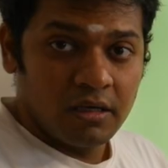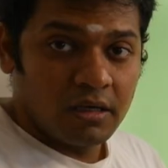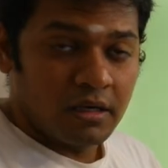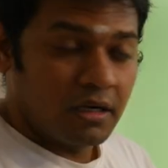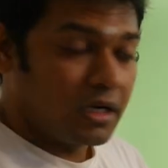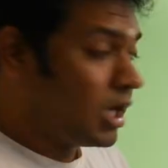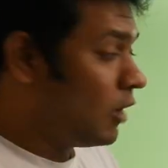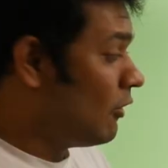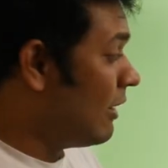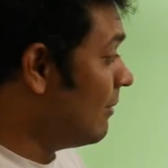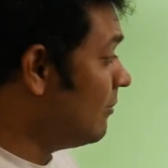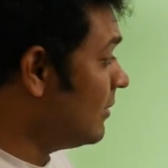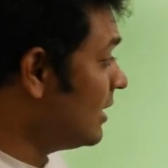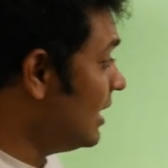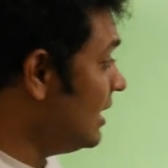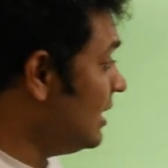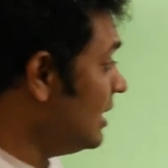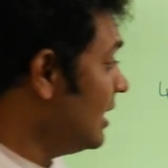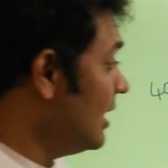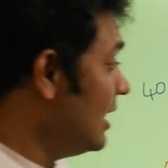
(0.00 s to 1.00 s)
Now I am
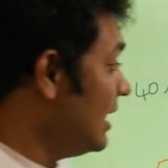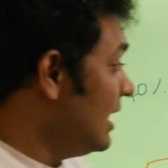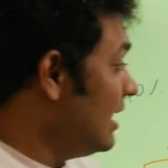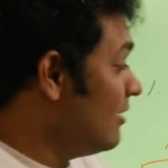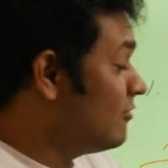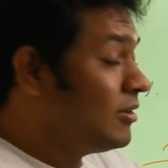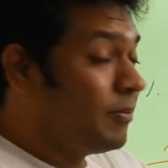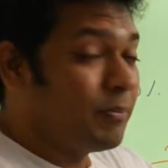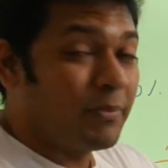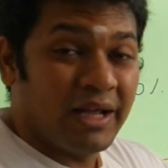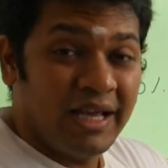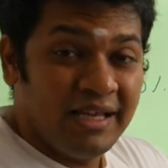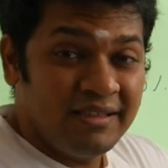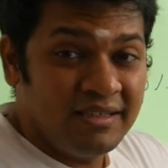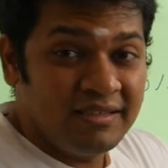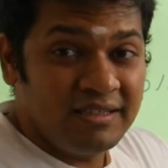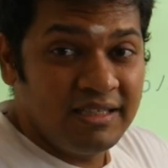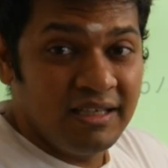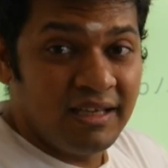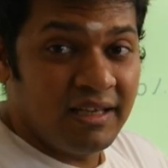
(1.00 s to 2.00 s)
telling, if the price
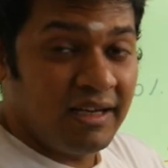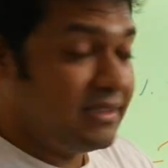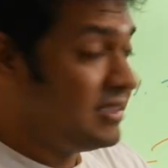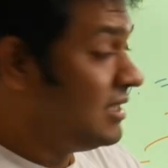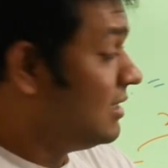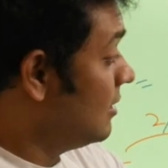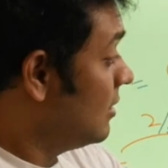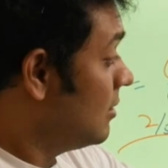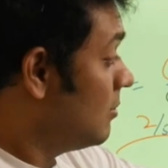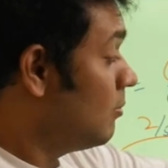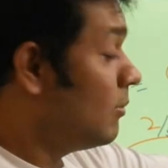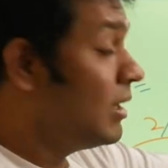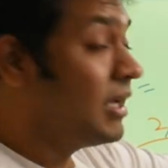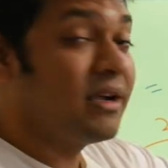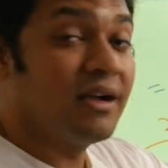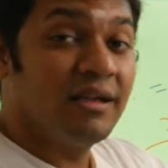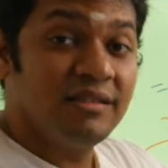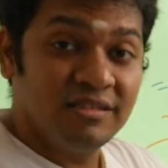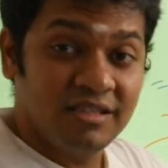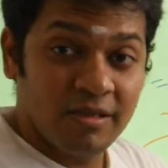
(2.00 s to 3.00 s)
is increasing, my
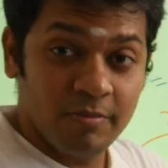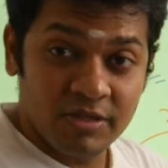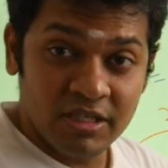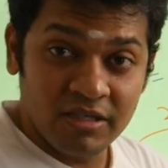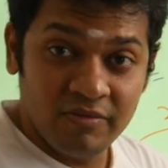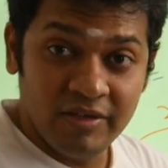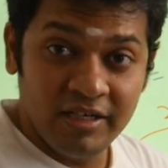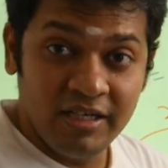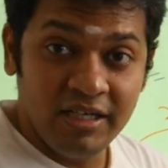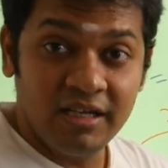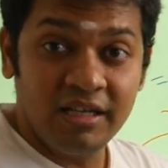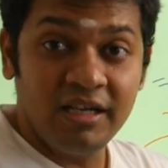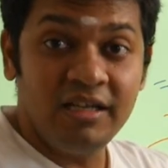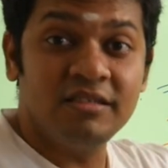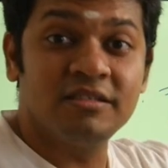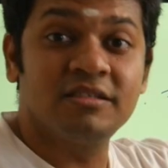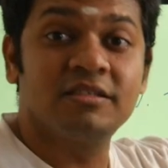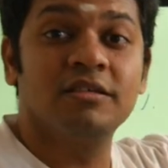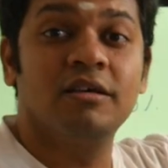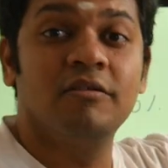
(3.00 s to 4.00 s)
consumption will
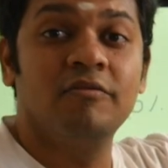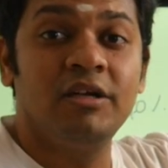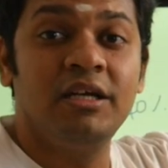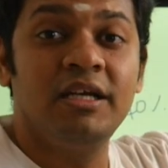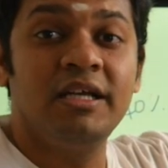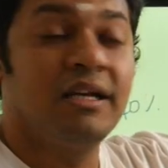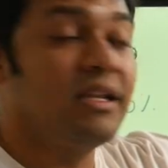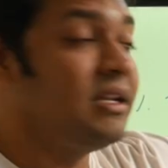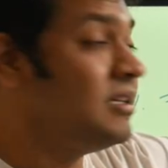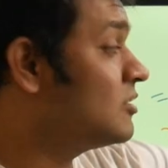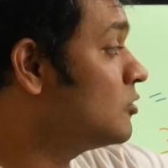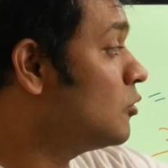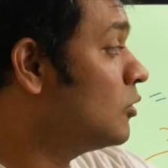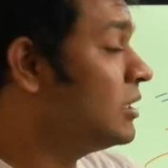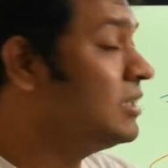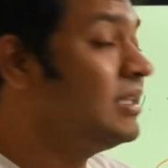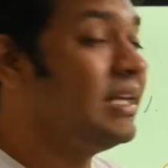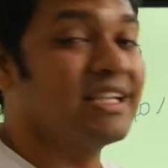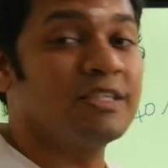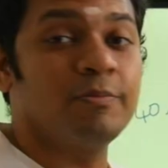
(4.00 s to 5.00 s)
decrease so
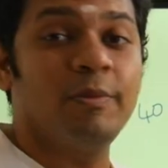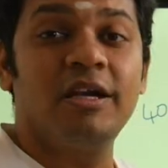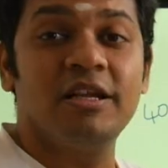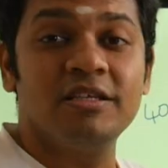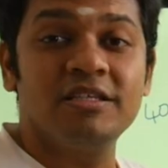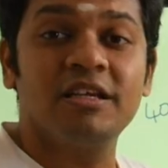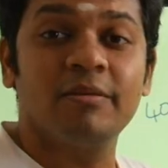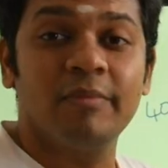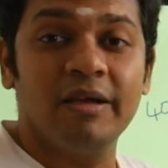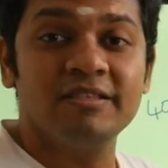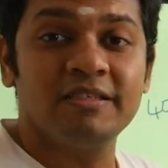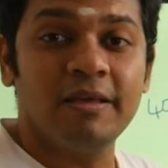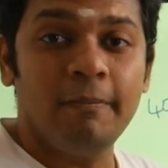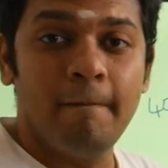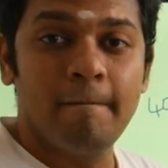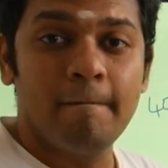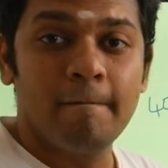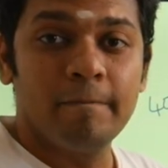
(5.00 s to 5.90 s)
that the expenditure remains same.